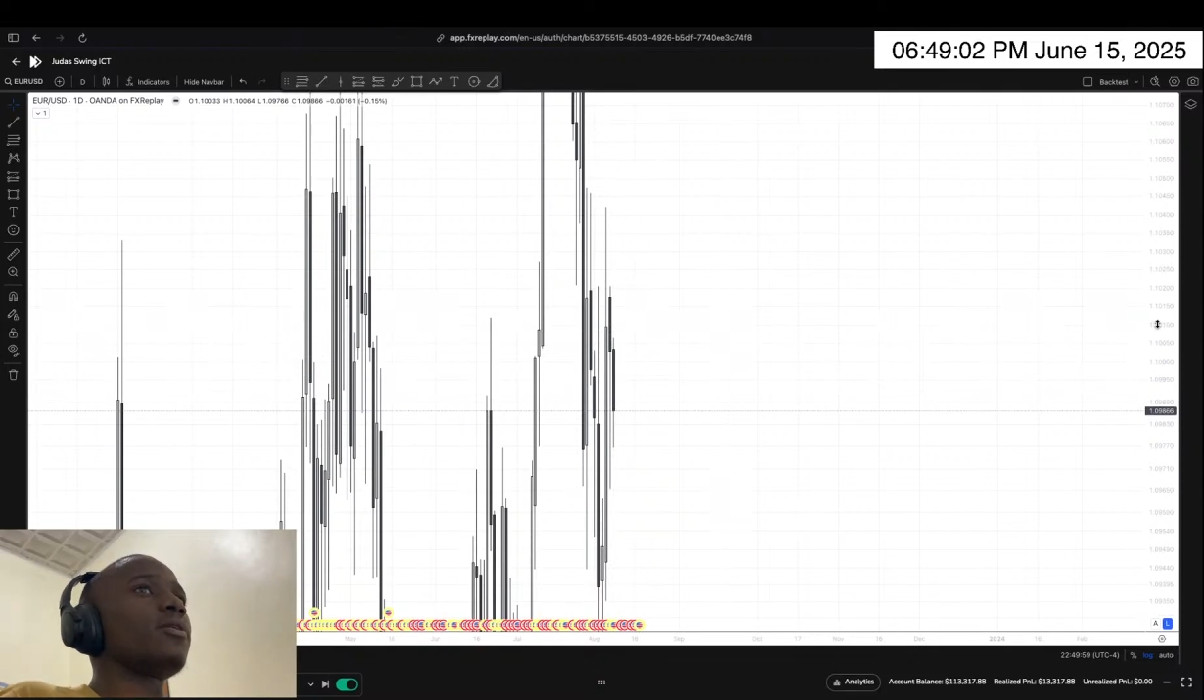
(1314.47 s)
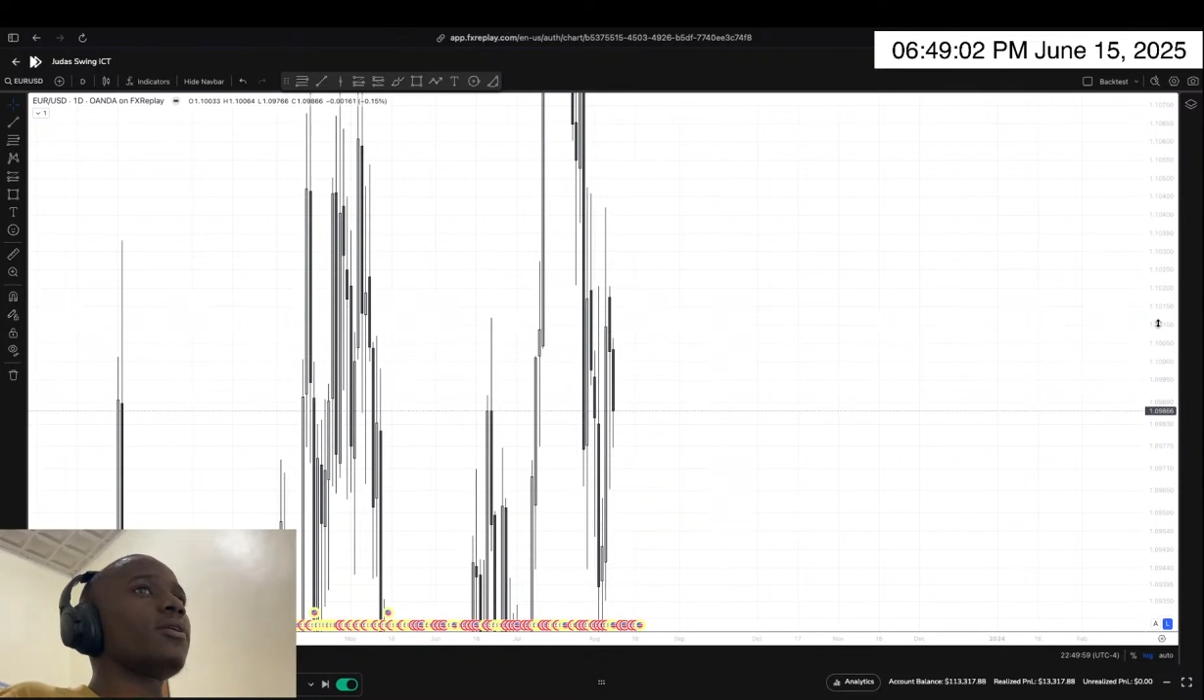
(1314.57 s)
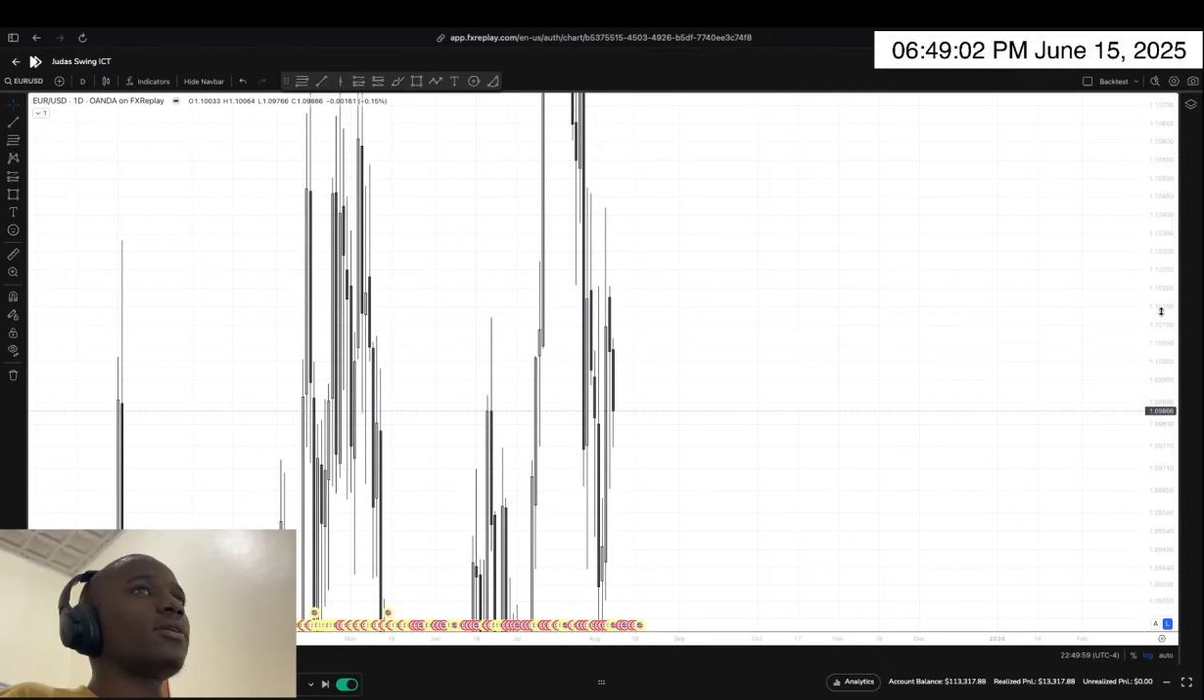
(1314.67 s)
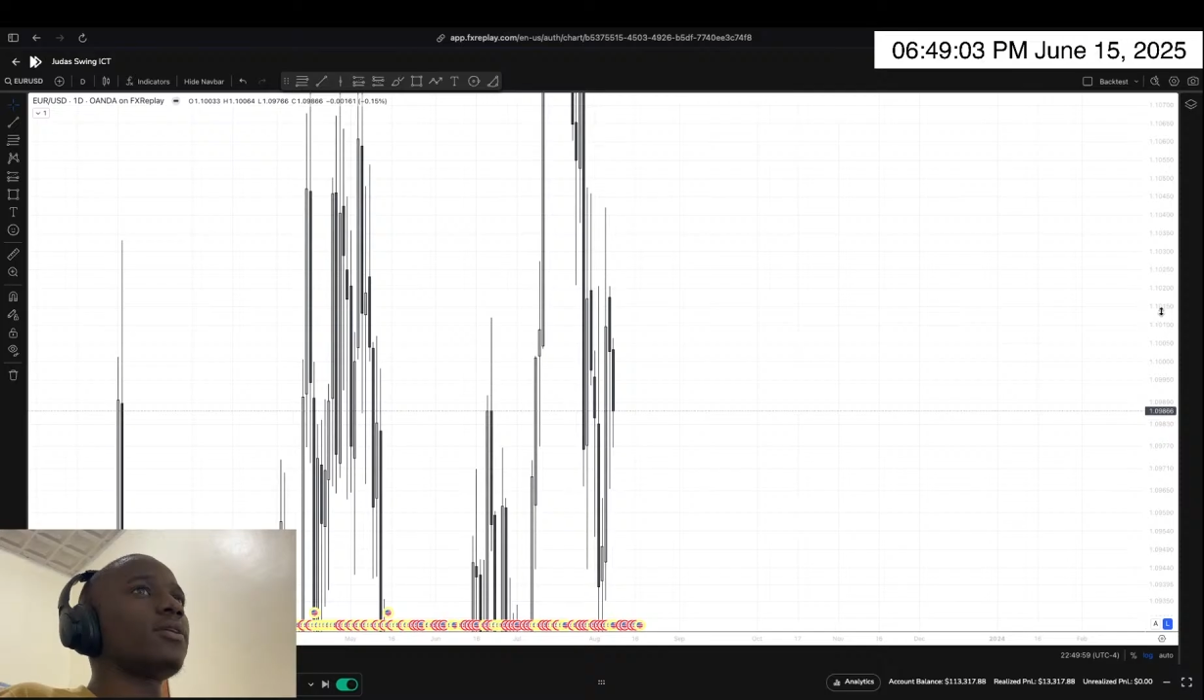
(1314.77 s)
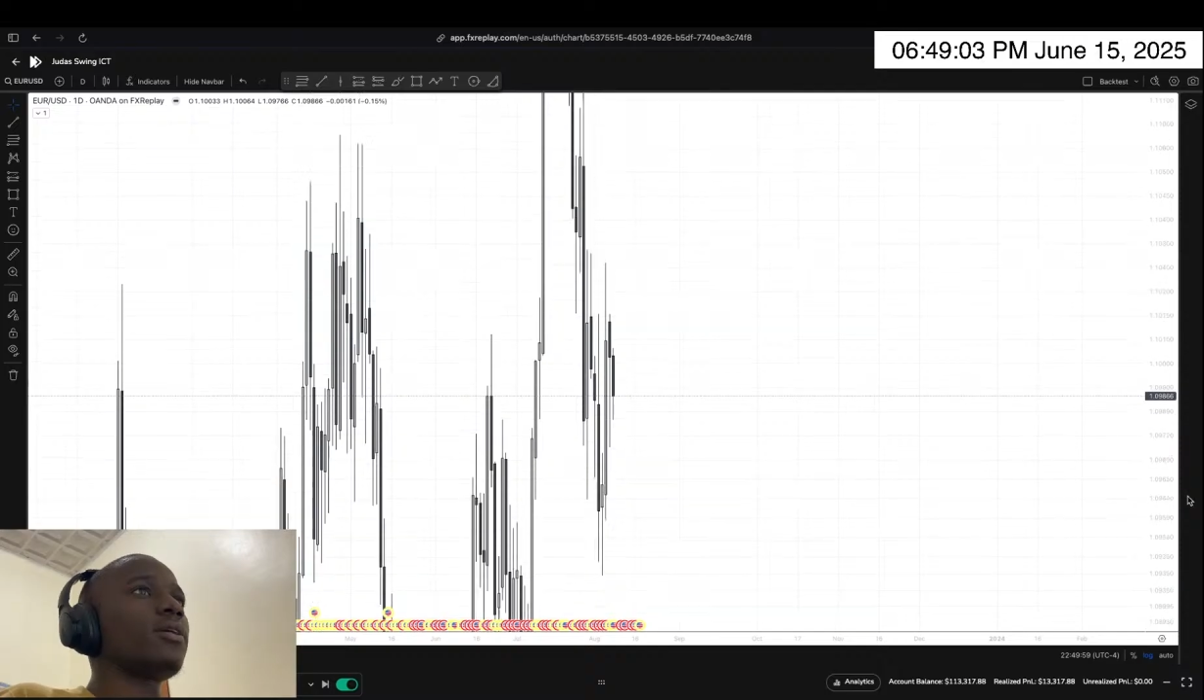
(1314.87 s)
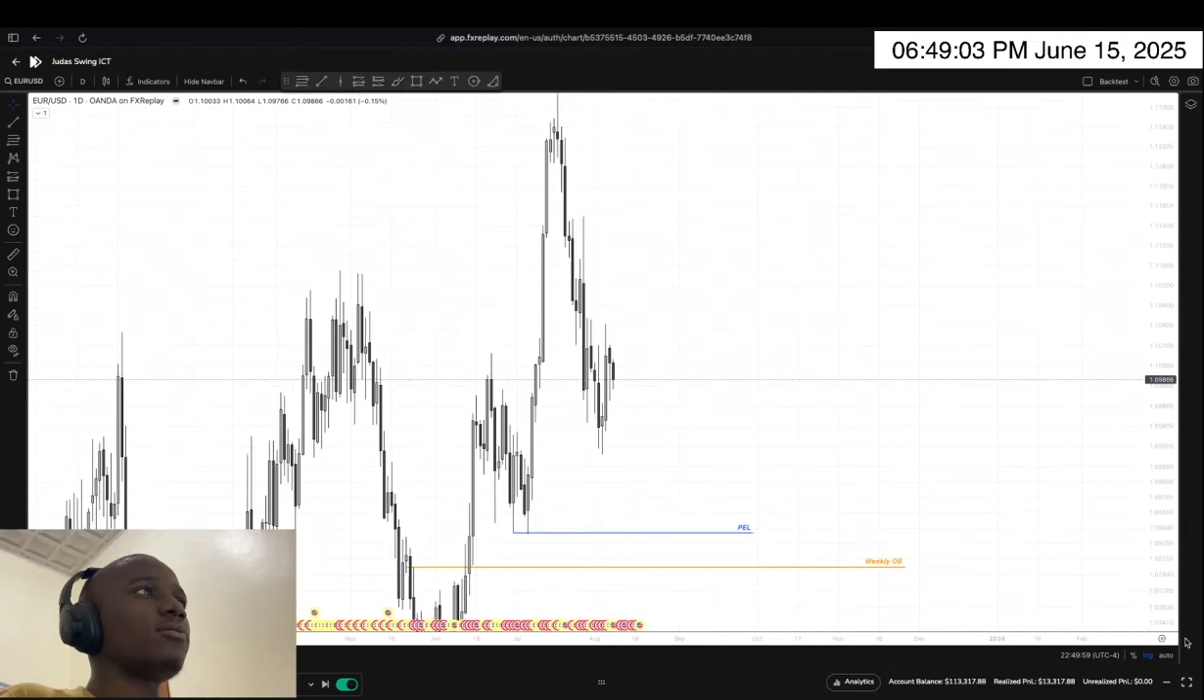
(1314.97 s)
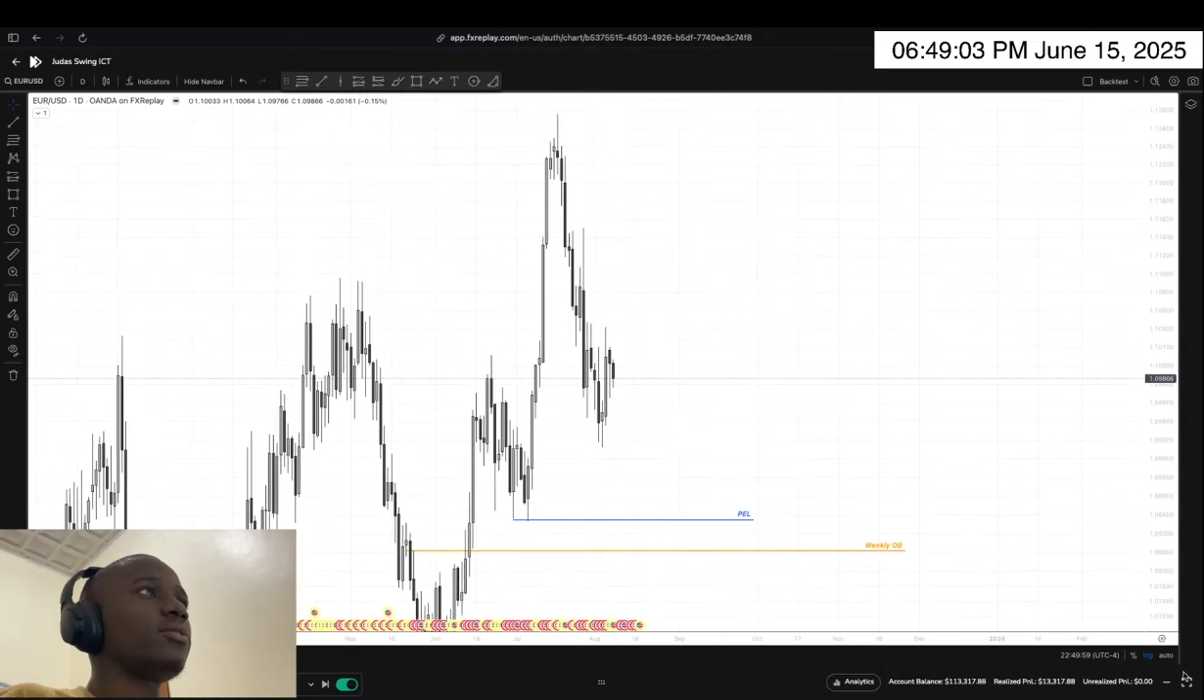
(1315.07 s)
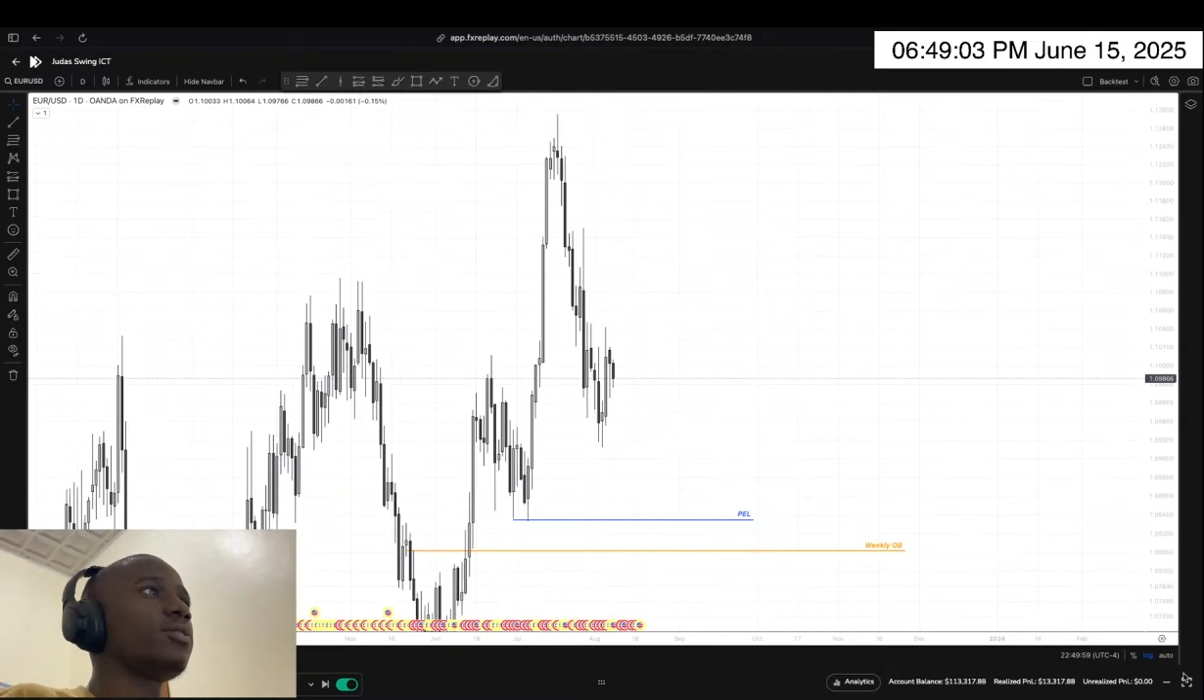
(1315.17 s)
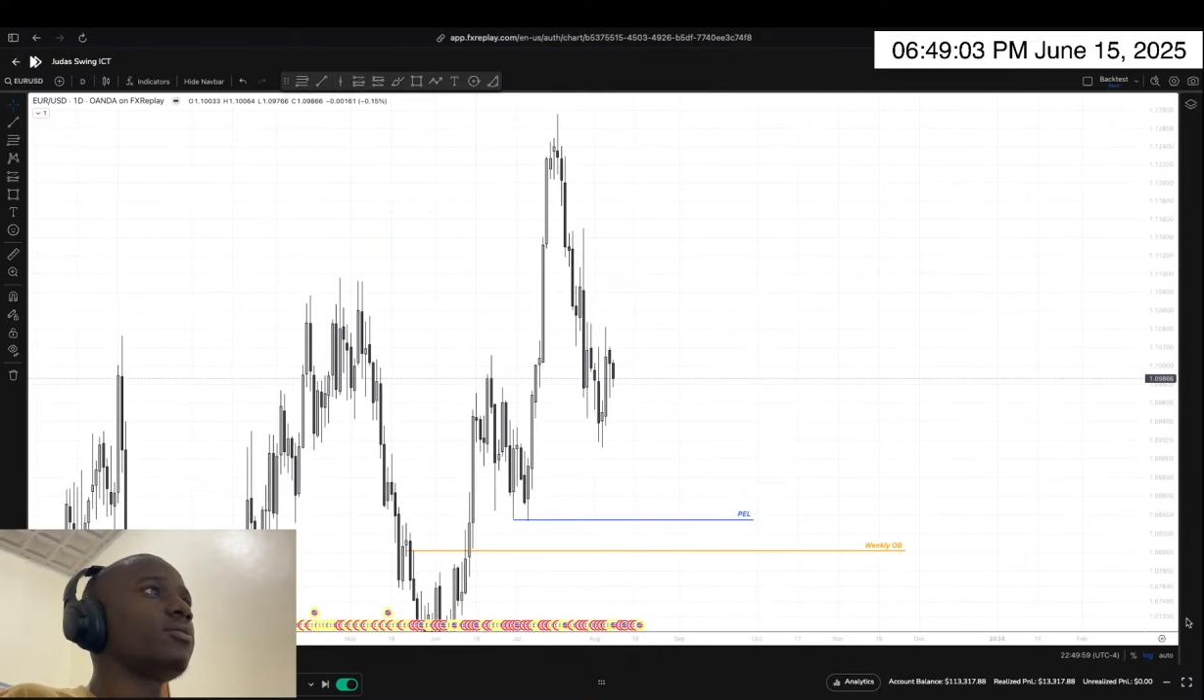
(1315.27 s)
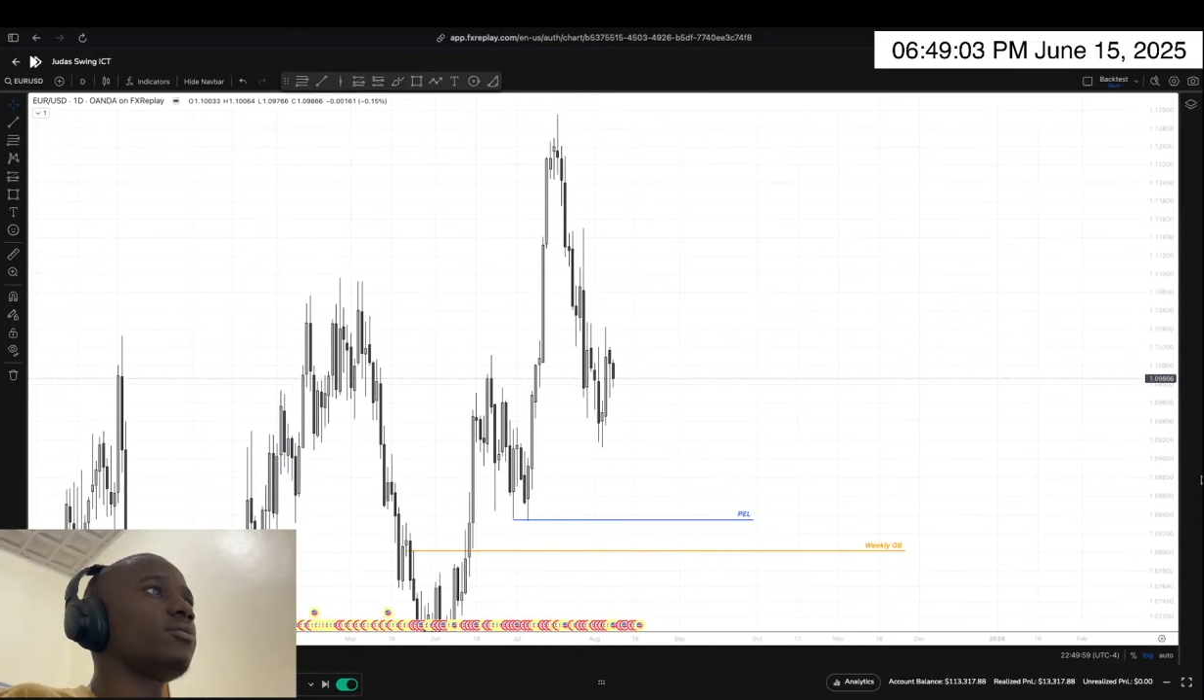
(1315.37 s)
And how
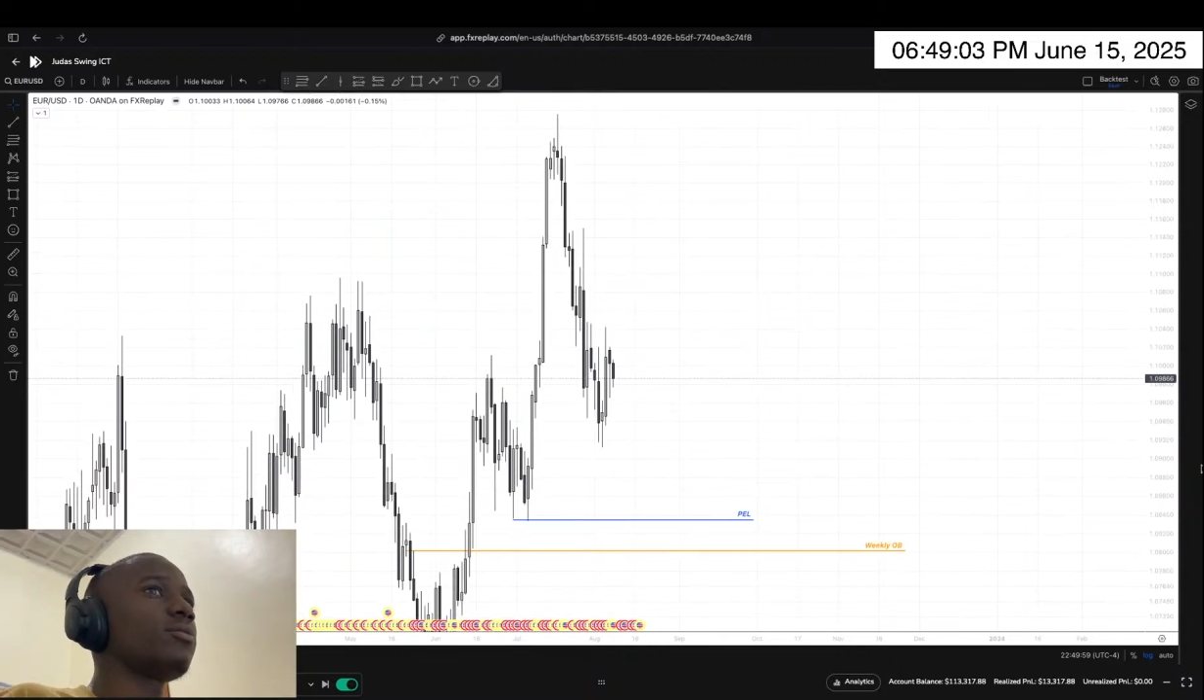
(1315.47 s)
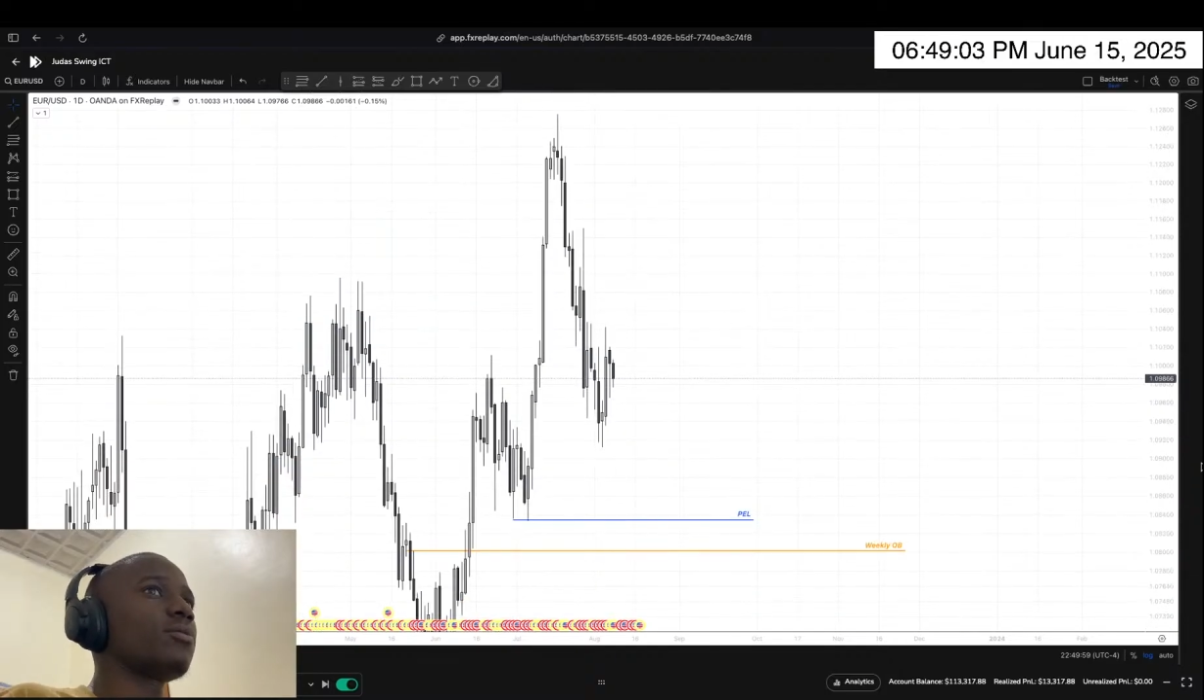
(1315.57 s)
does it look on